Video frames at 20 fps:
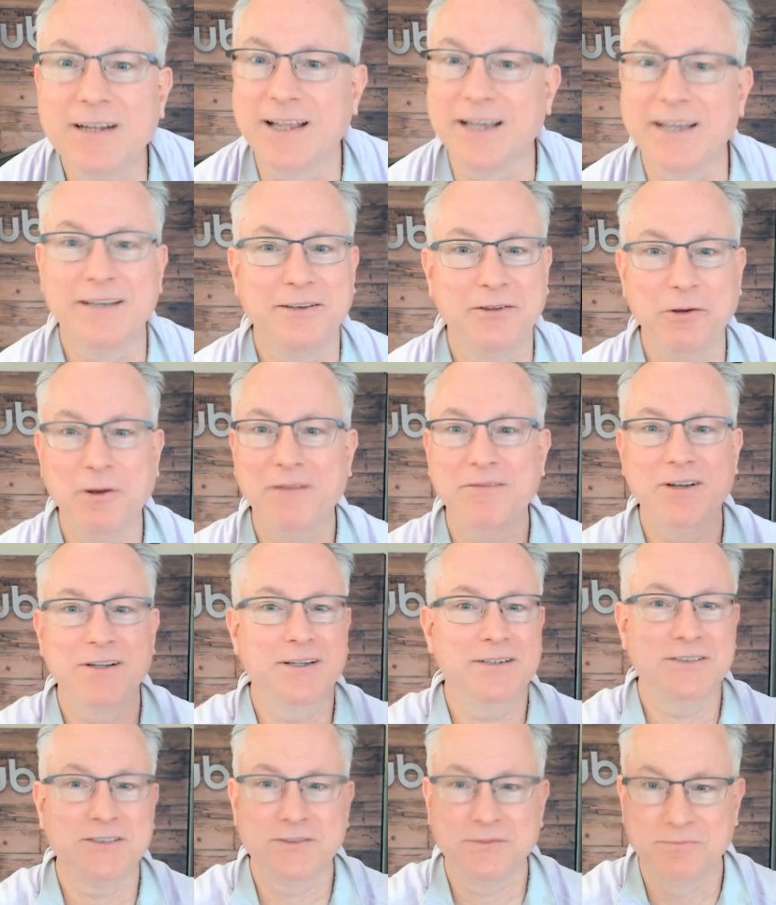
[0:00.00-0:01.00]
Like you have
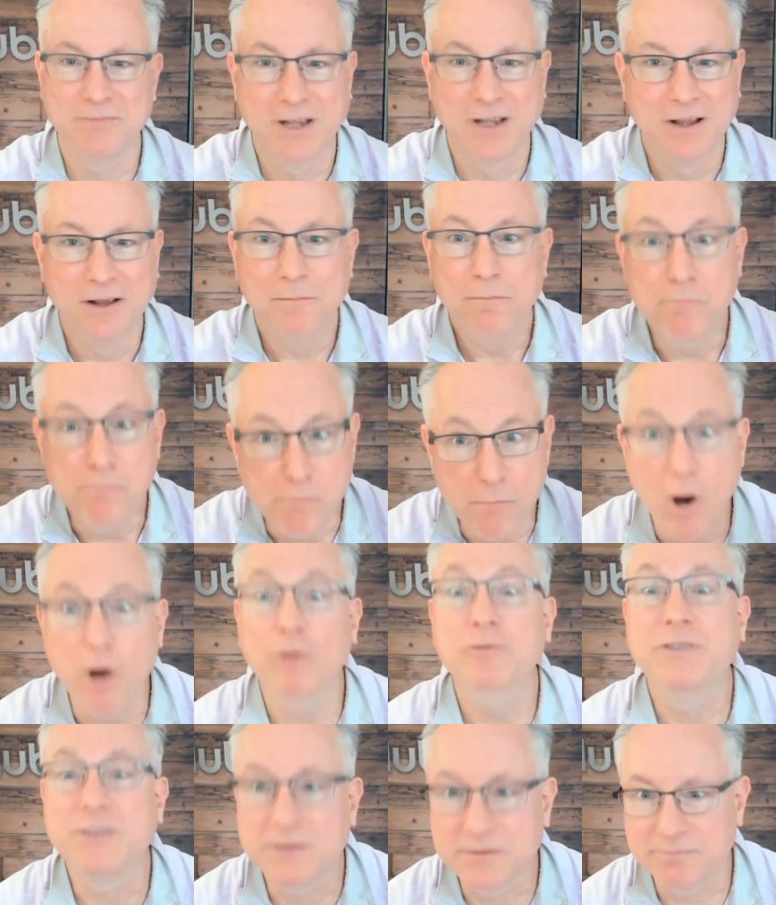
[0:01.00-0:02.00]

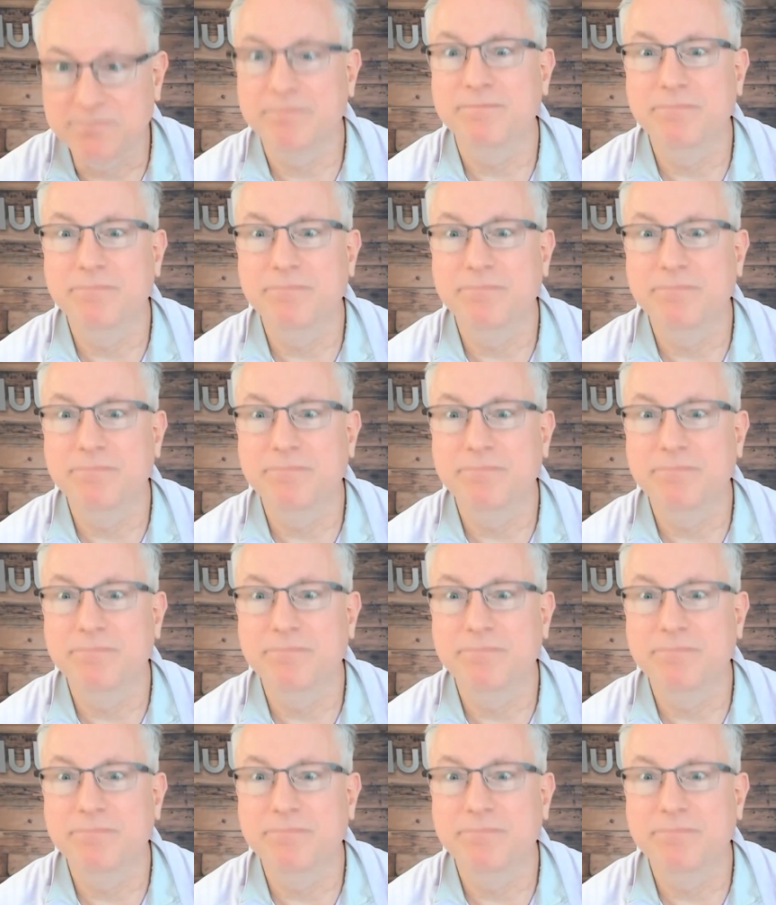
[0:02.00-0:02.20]
most